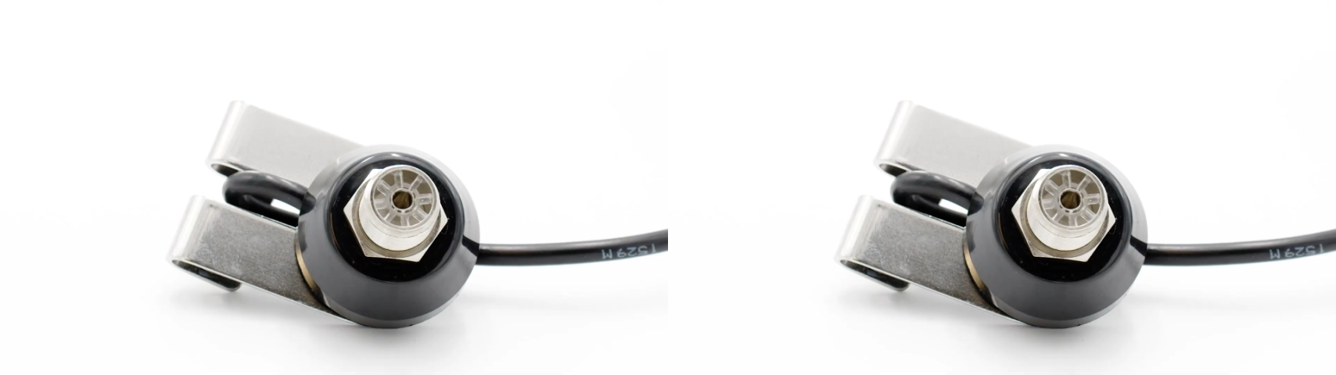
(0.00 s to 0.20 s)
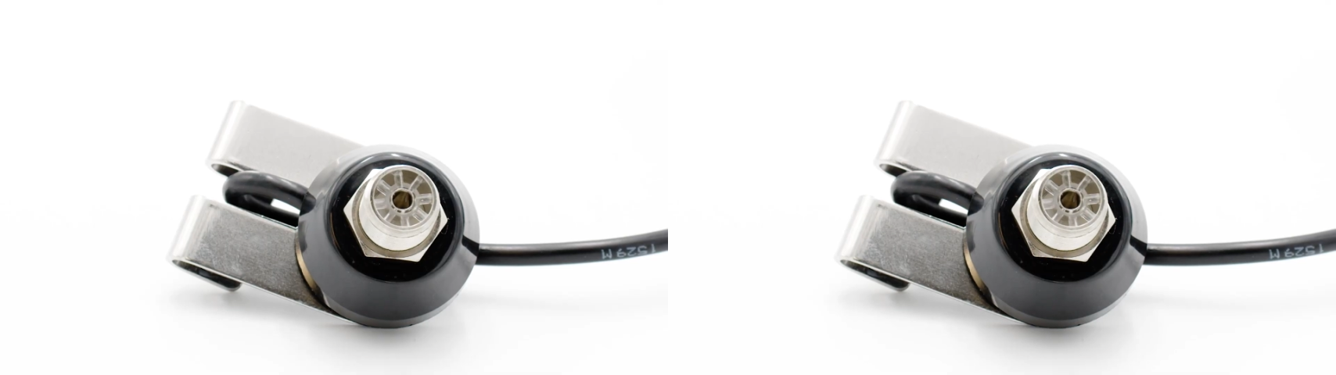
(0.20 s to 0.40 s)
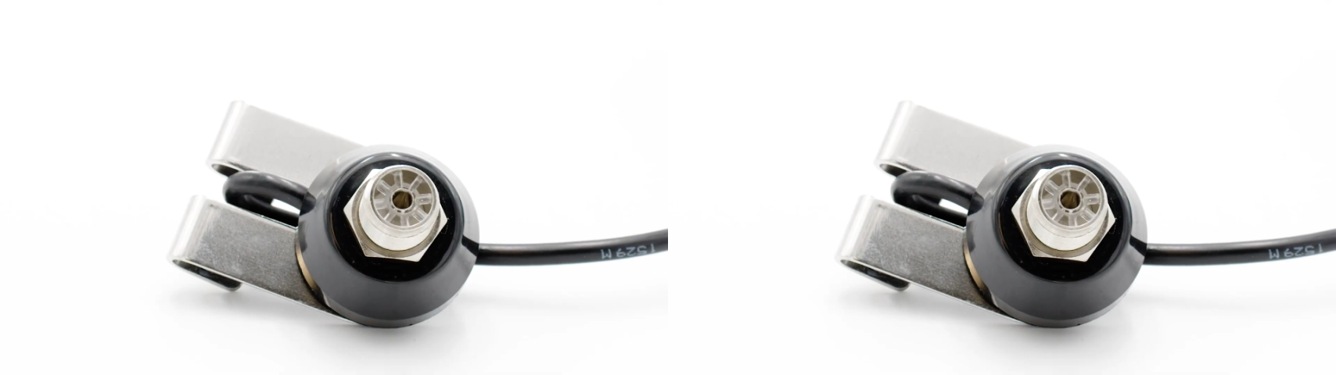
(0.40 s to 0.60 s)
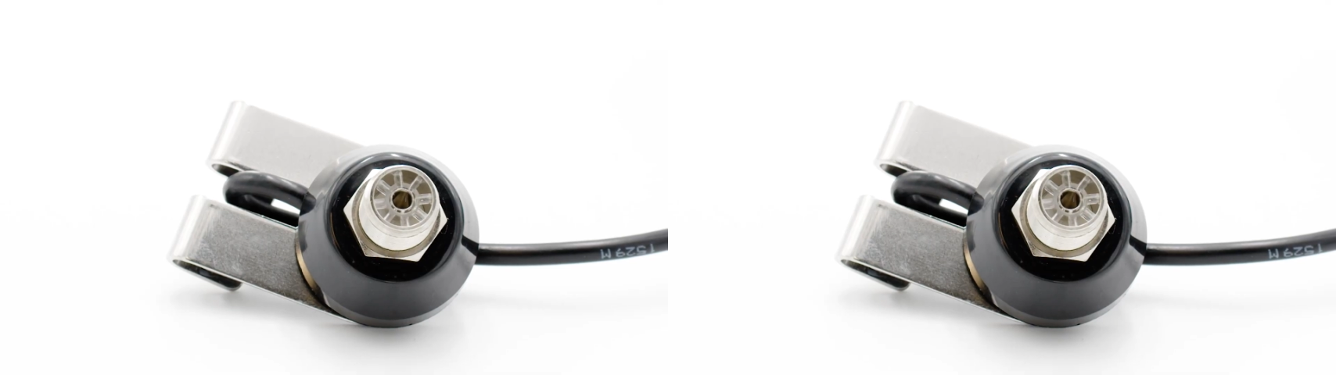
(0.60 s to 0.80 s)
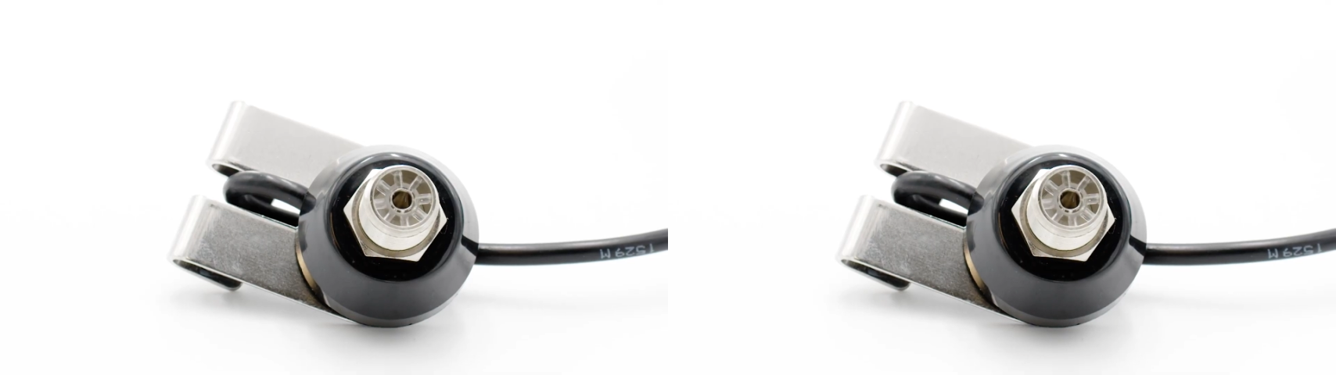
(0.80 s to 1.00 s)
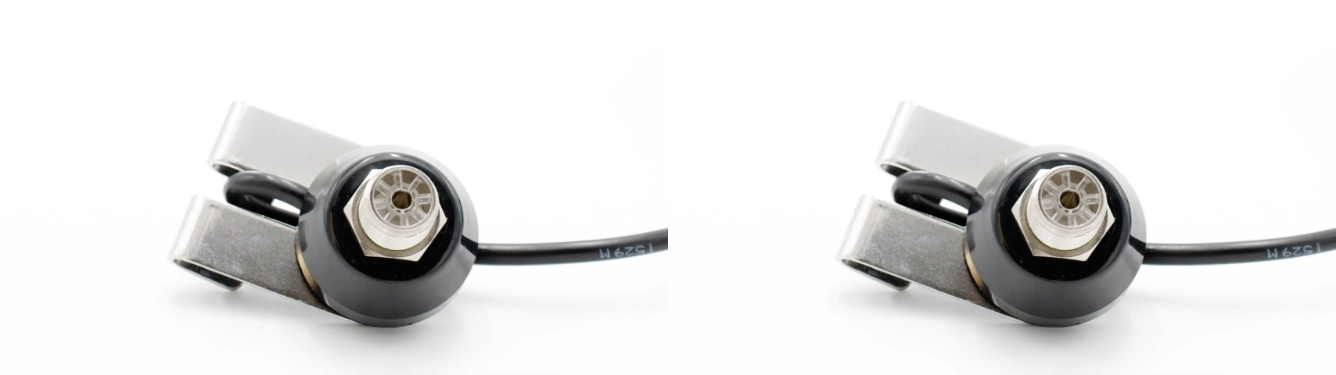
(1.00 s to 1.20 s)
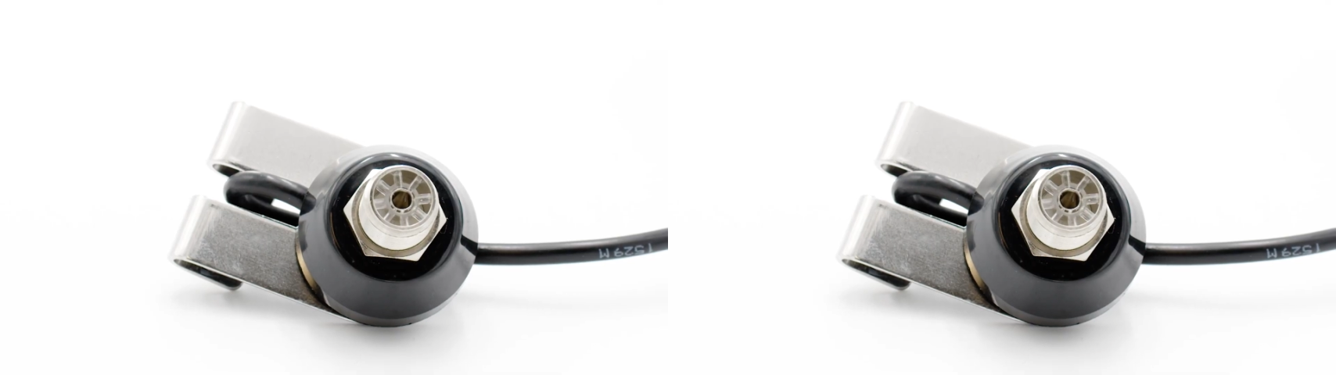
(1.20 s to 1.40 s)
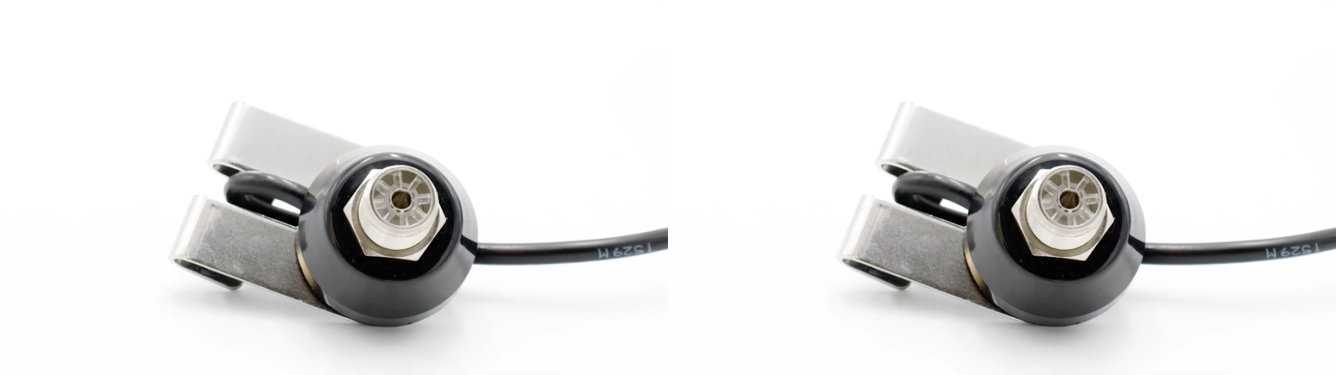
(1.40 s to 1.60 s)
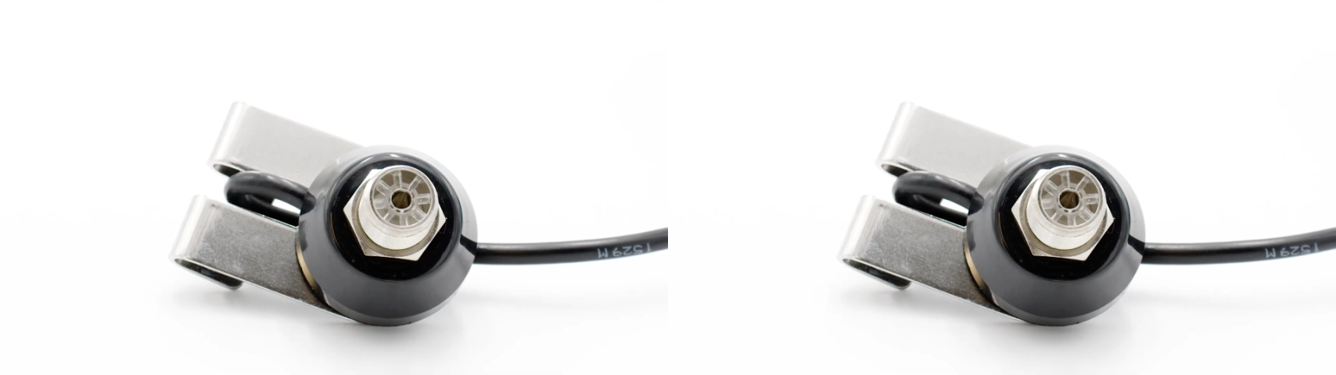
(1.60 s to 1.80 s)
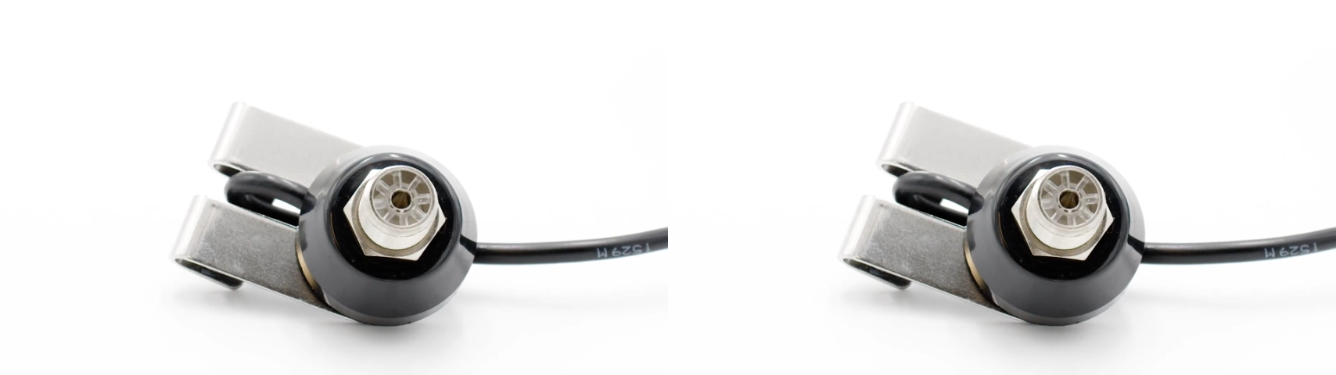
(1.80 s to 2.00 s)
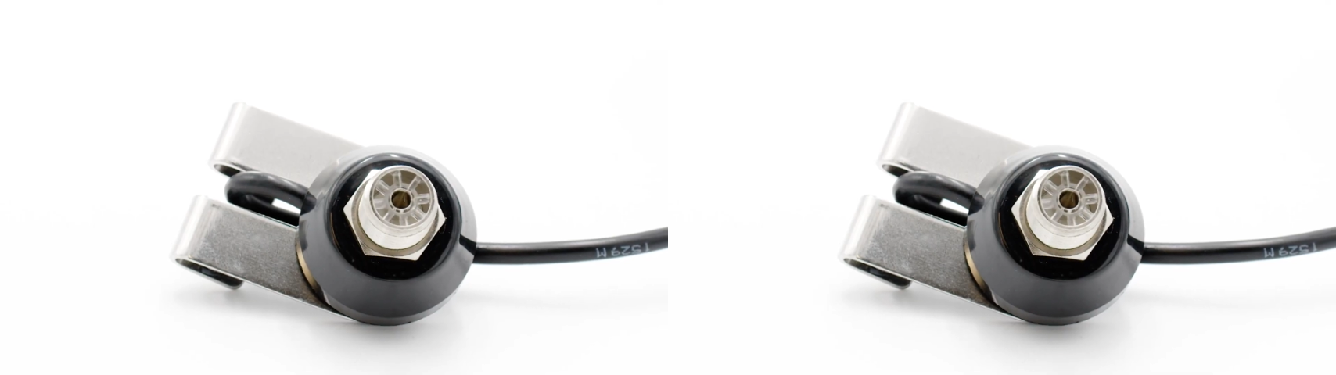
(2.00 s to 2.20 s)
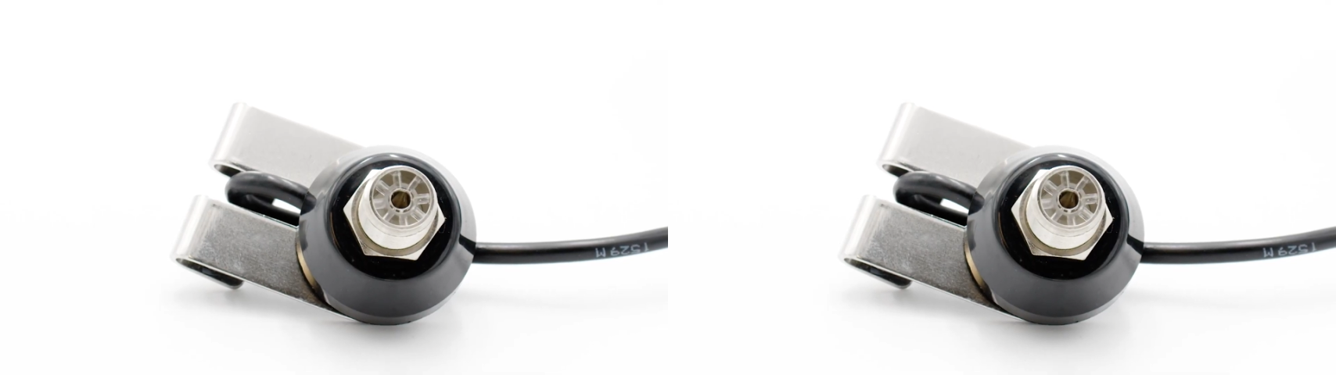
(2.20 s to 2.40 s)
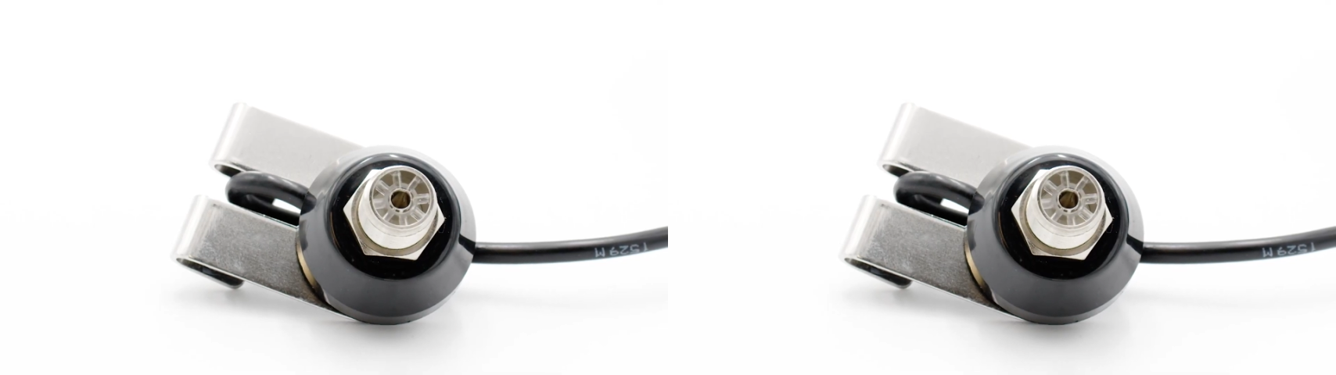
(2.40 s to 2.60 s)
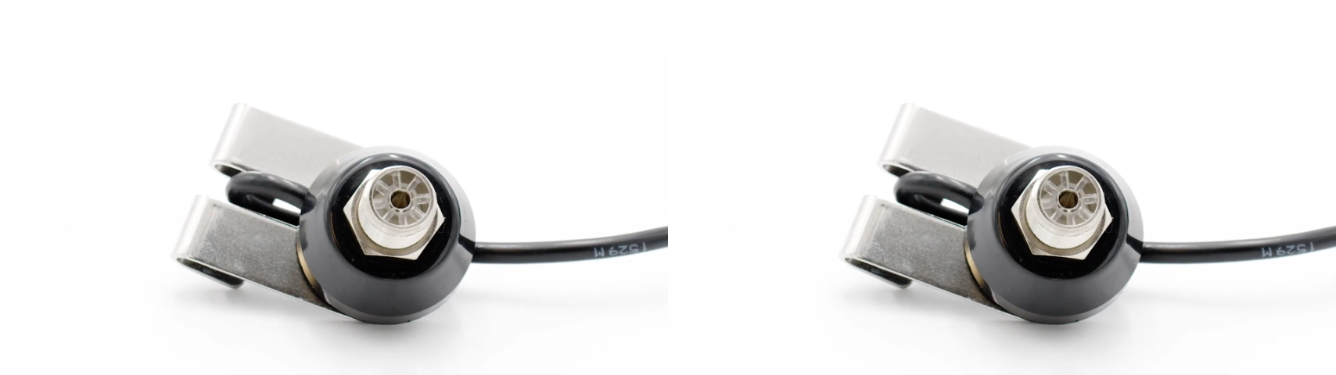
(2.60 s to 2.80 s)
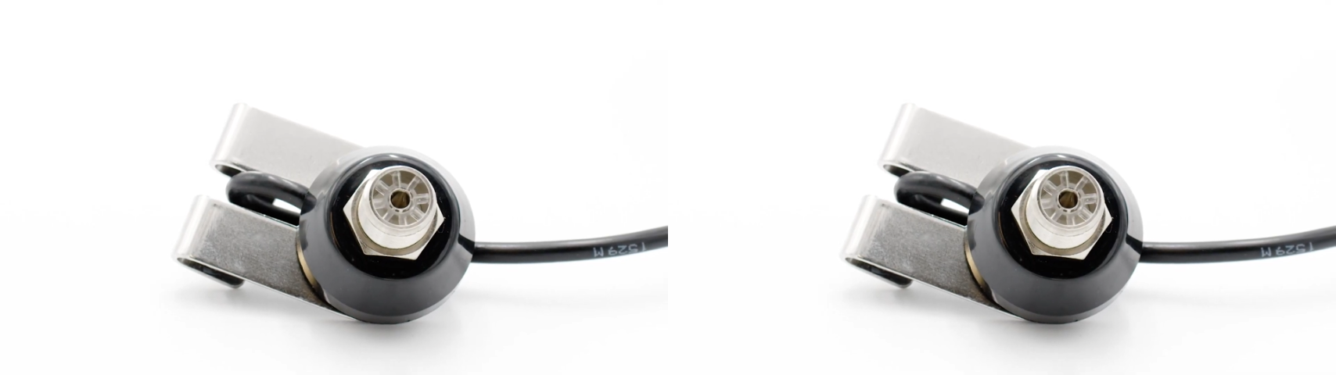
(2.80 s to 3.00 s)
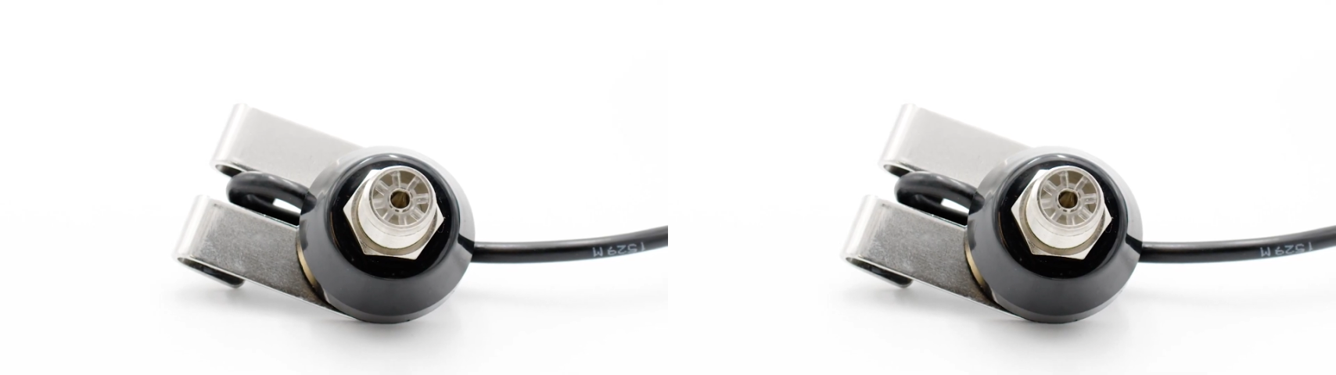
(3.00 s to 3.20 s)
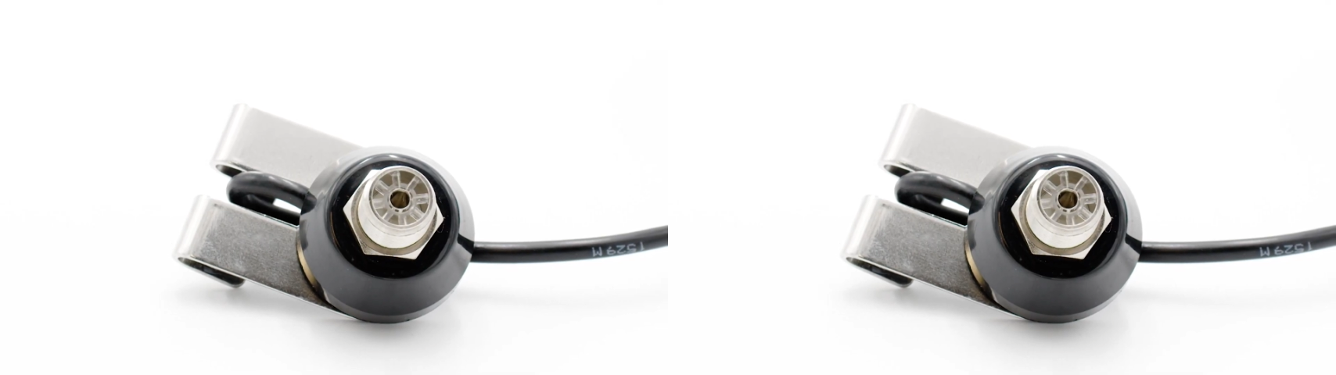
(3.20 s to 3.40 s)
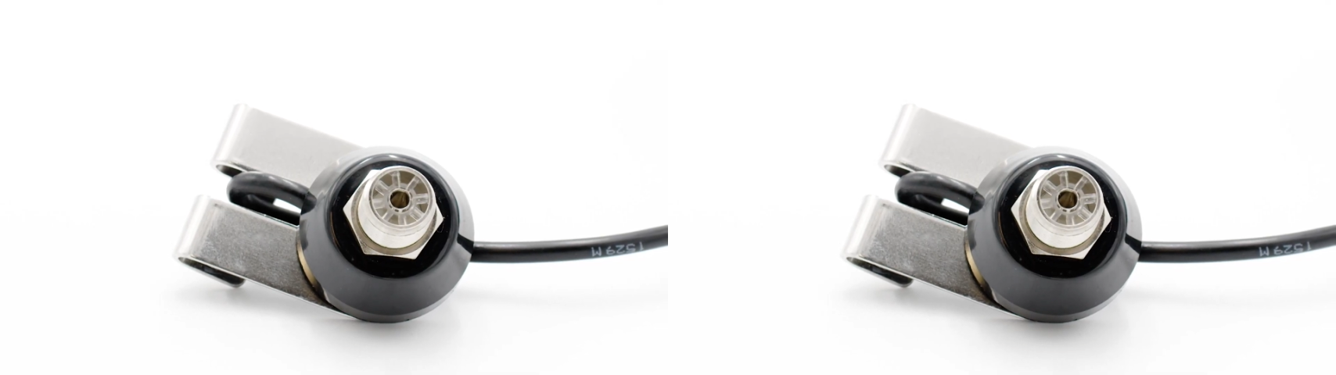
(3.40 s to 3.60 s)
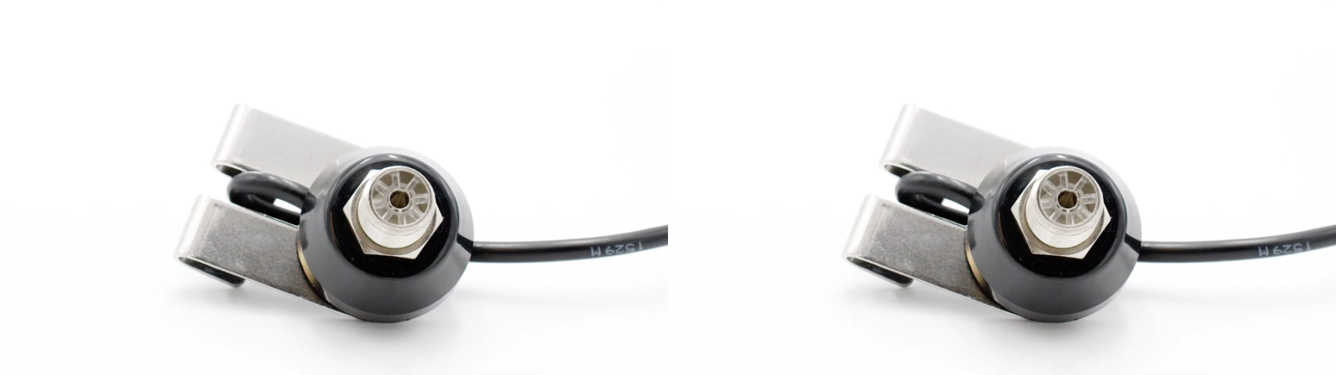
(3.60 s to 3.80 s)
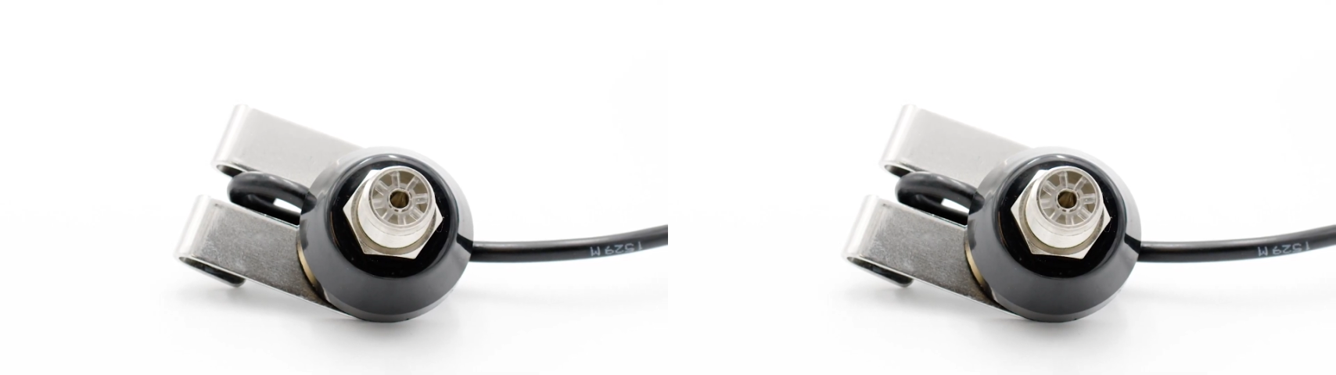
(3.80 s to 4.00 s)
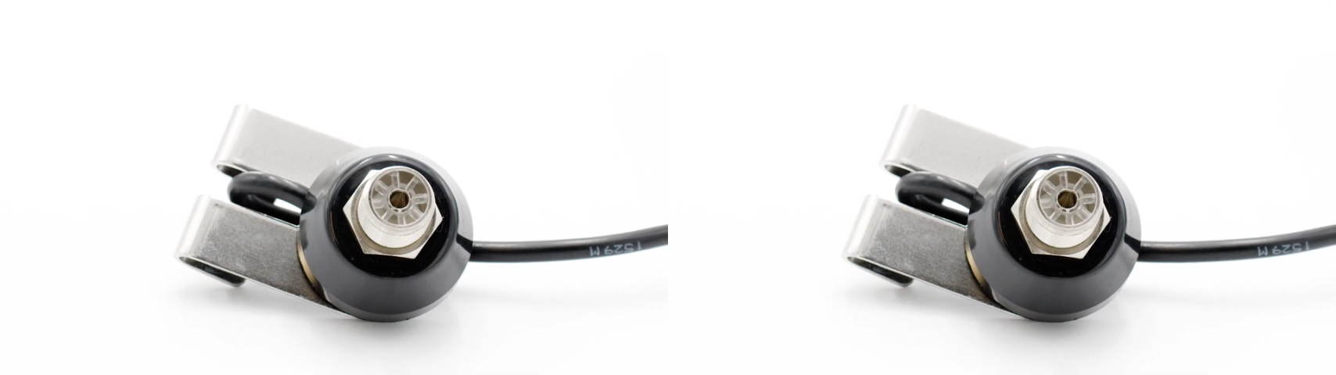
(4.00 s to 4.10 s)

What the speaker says: (no speaker visible)